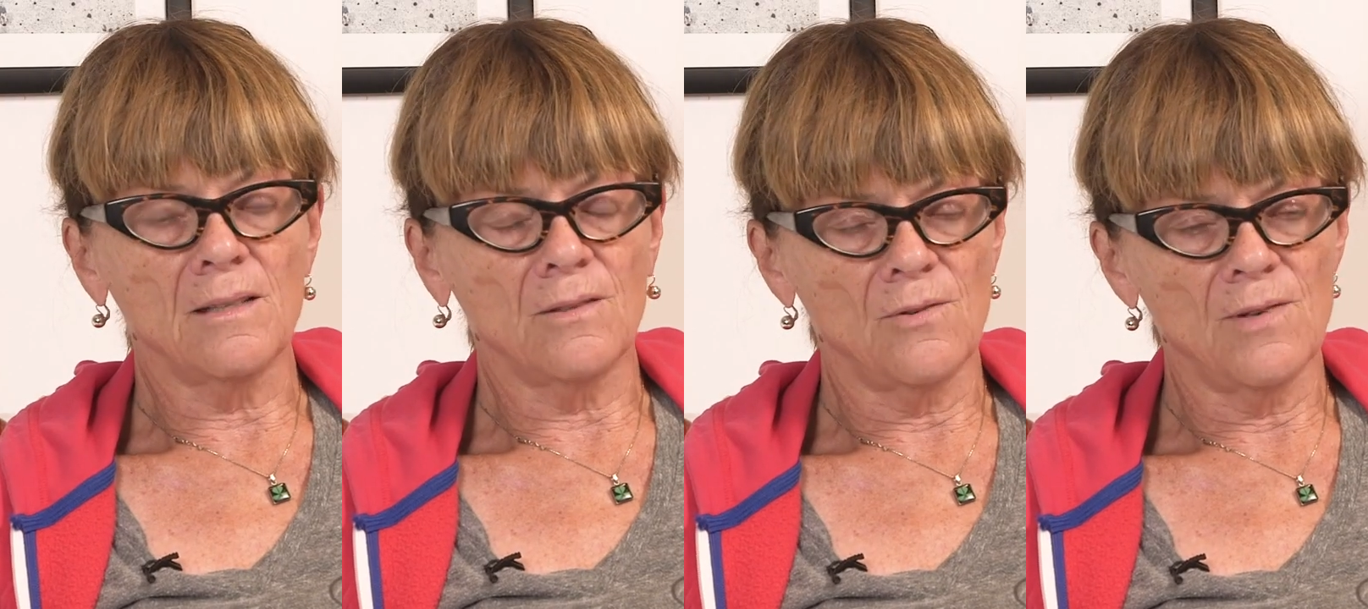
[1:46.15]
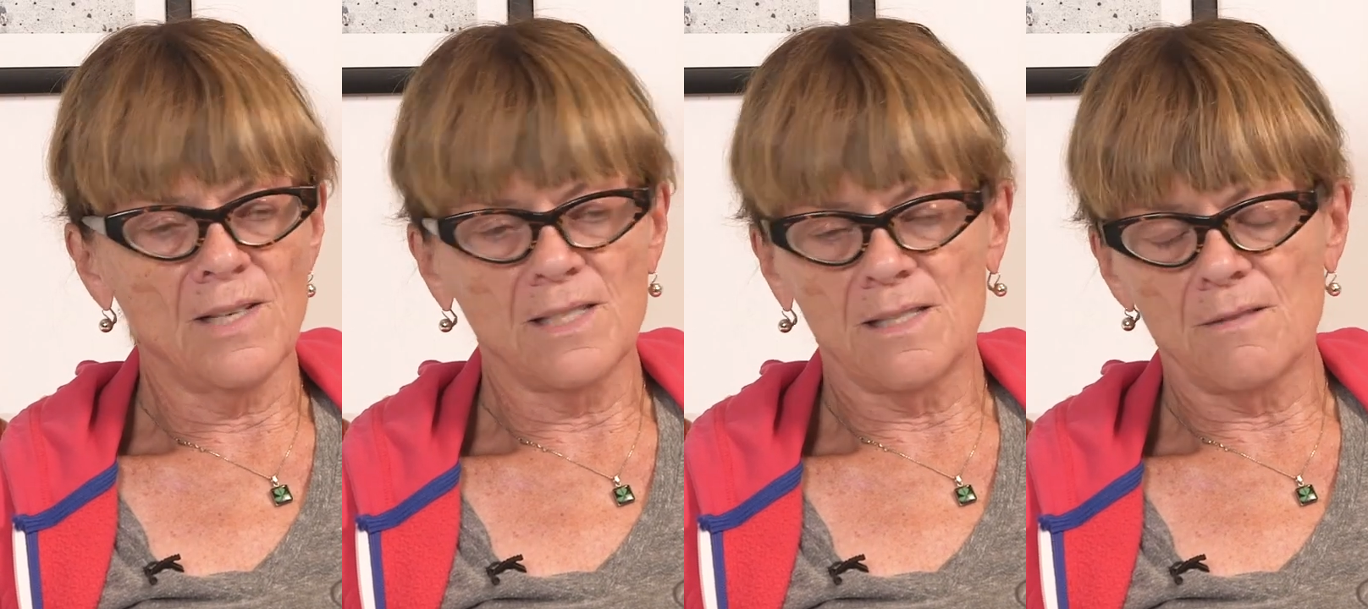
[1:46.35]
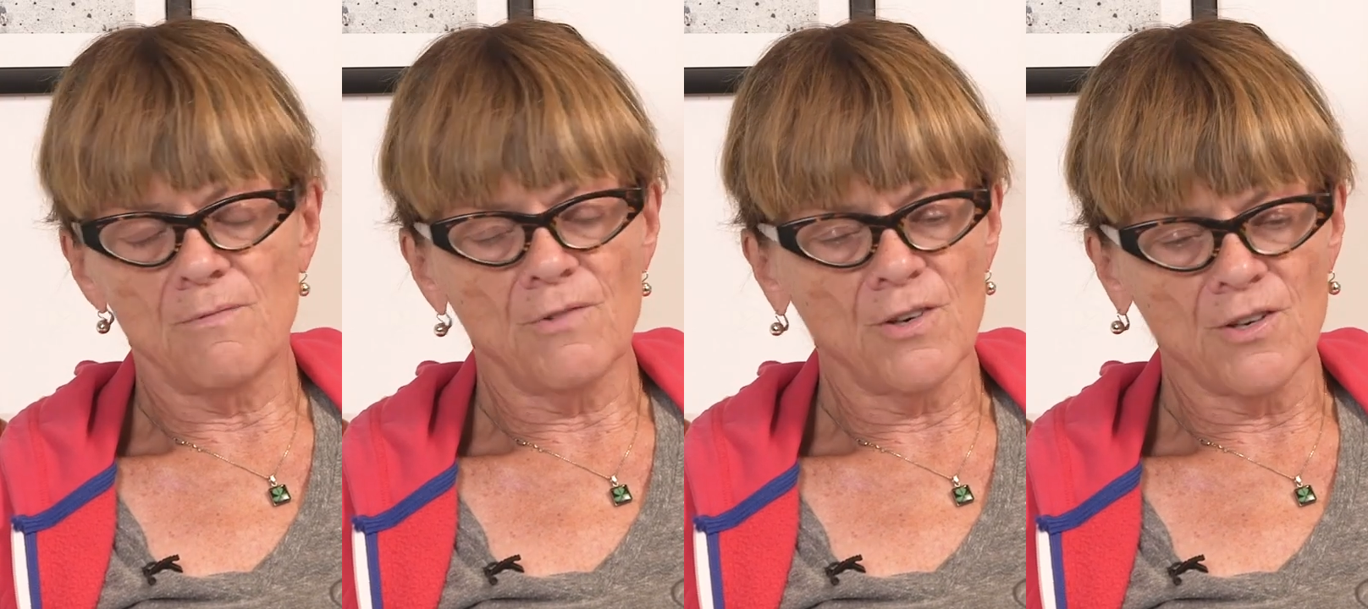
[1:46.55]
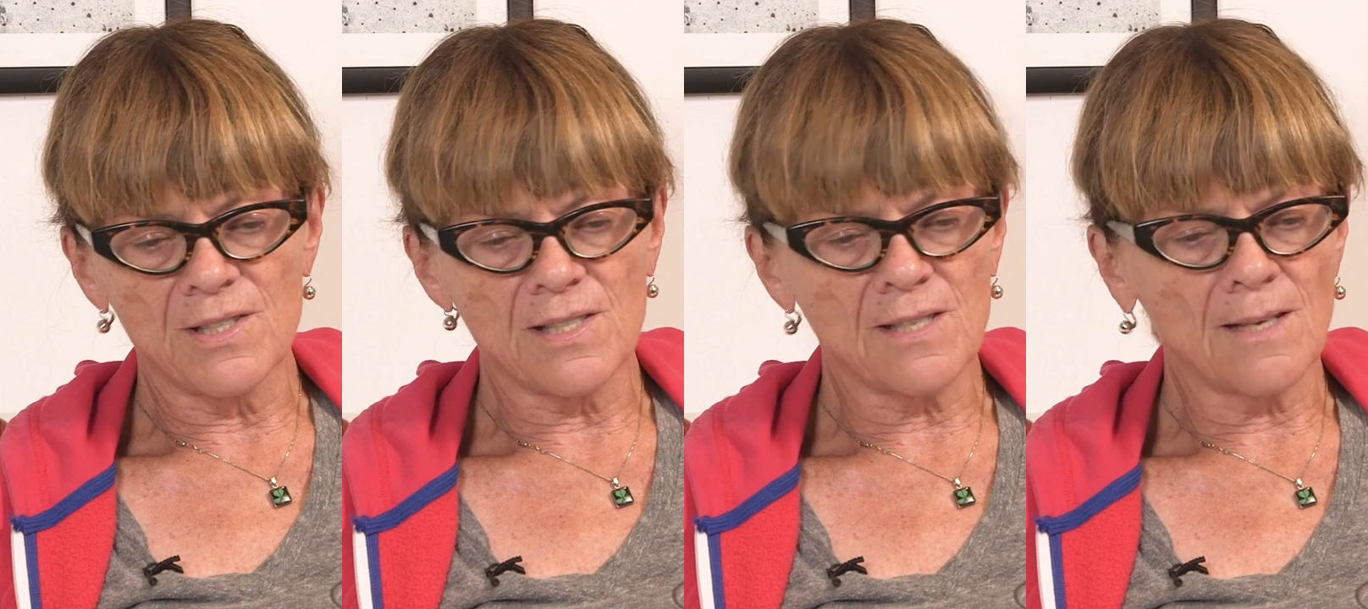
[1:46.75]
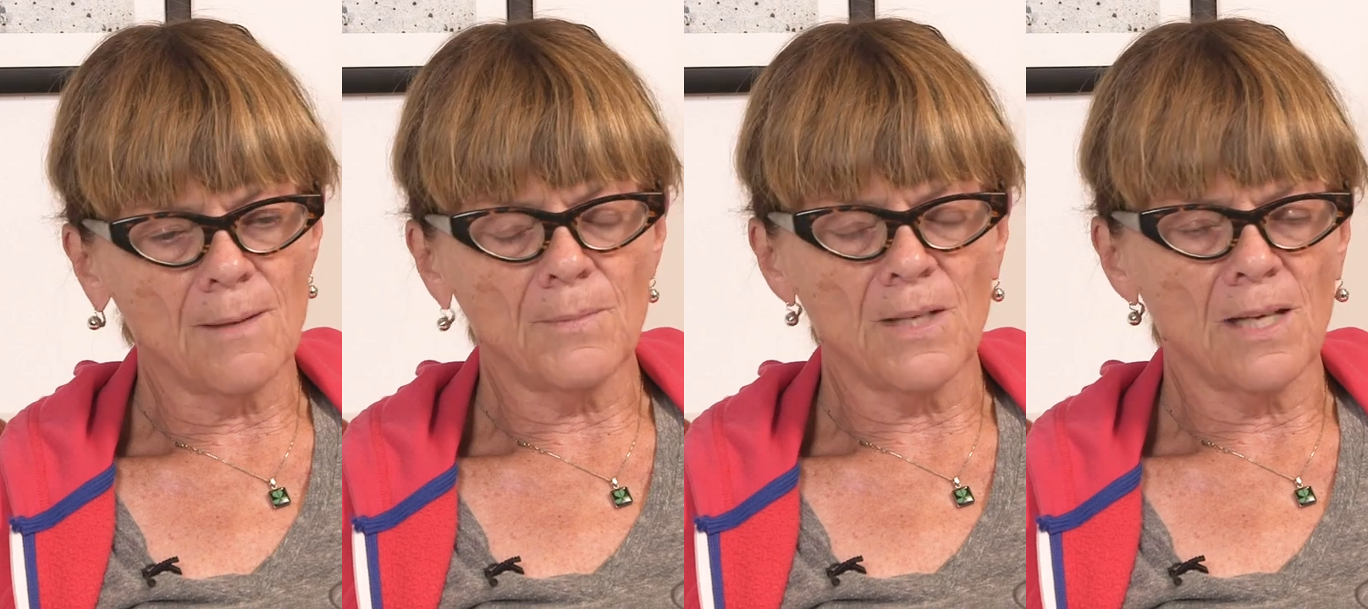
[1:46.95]
who has the very
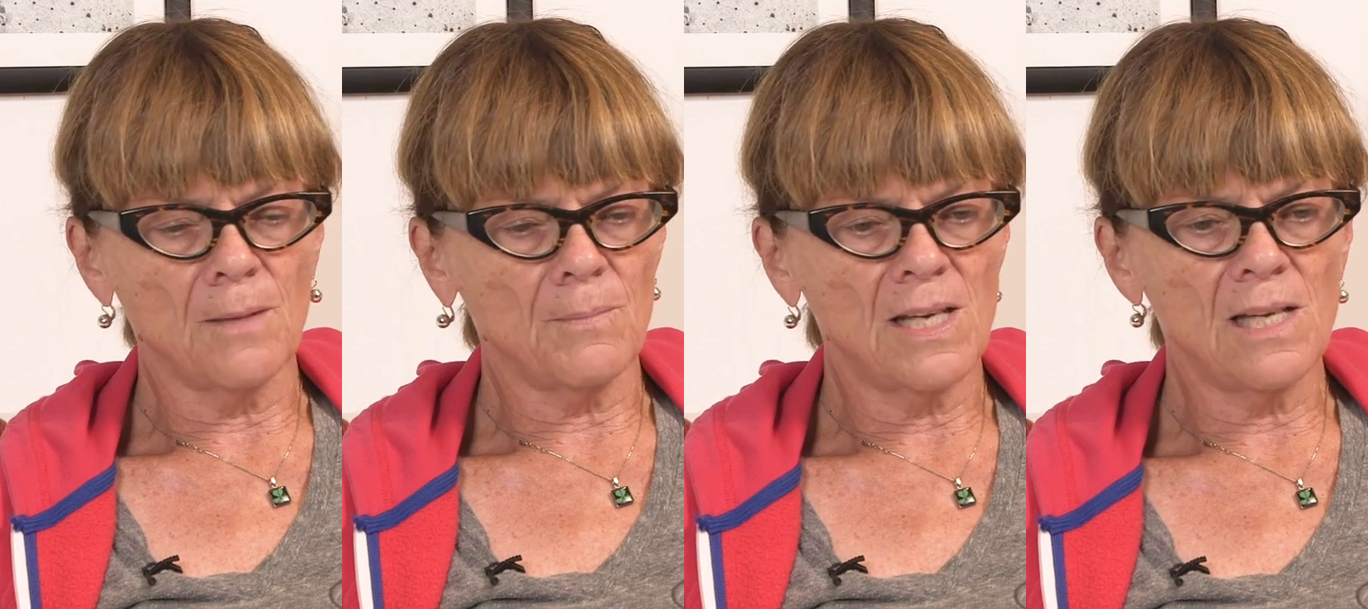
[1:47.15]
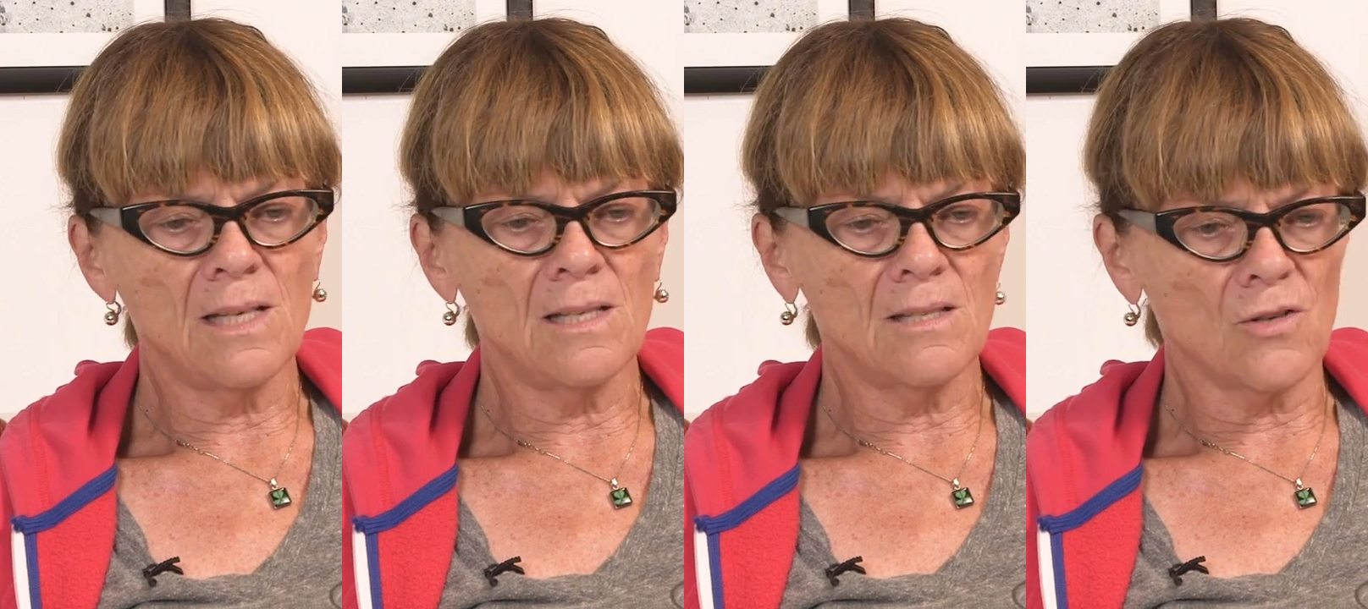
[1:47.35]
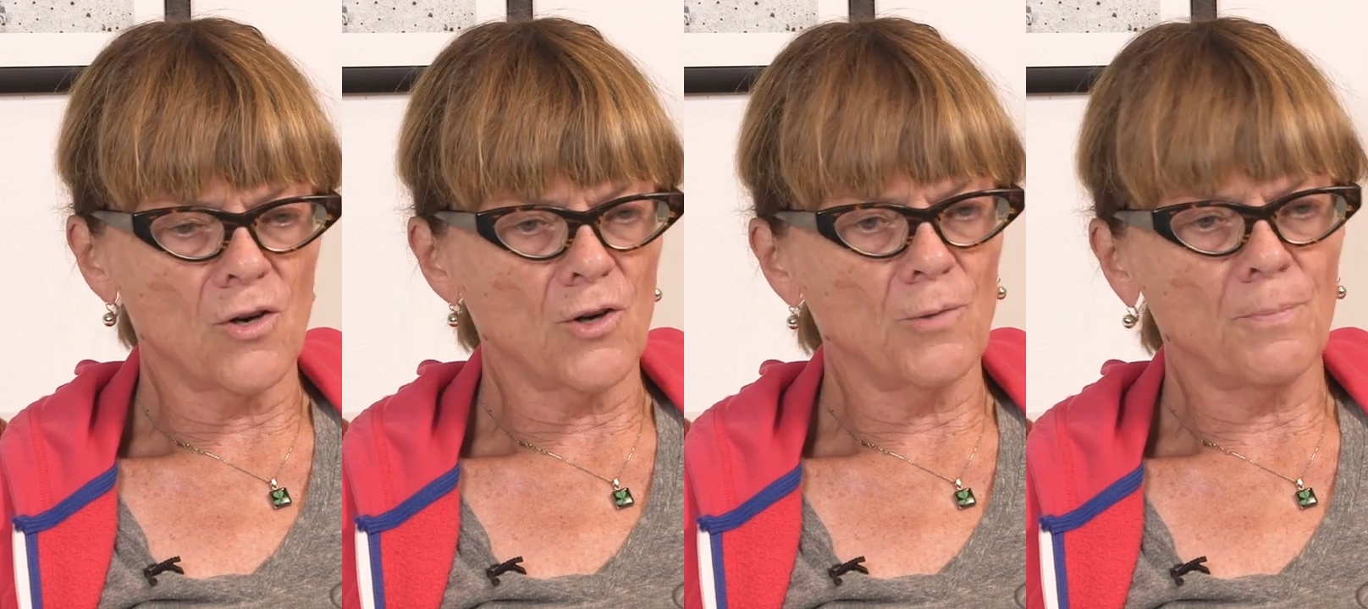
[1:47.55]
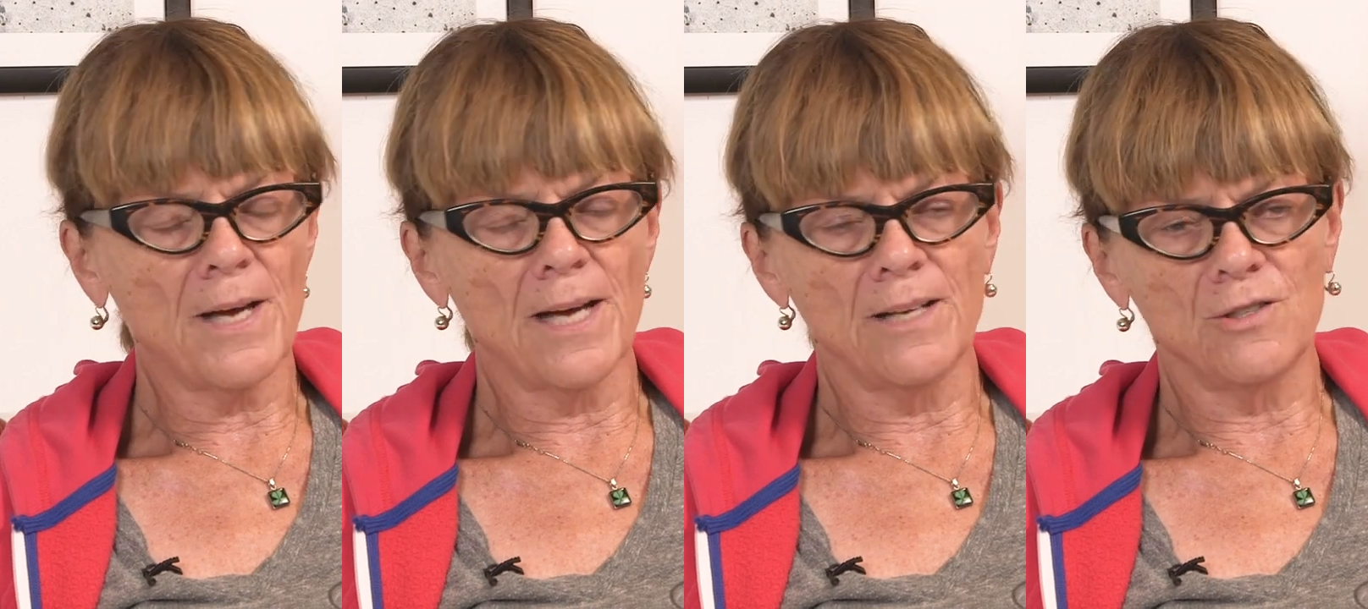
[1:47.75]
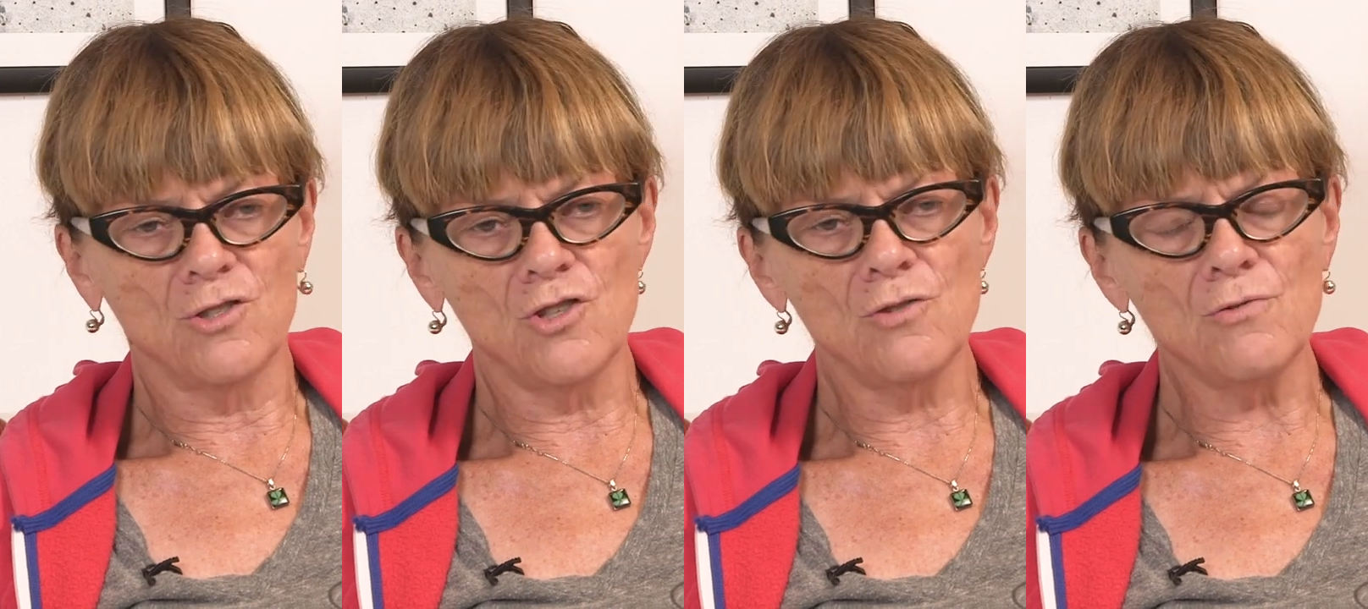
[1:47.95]
same name. He's Arpad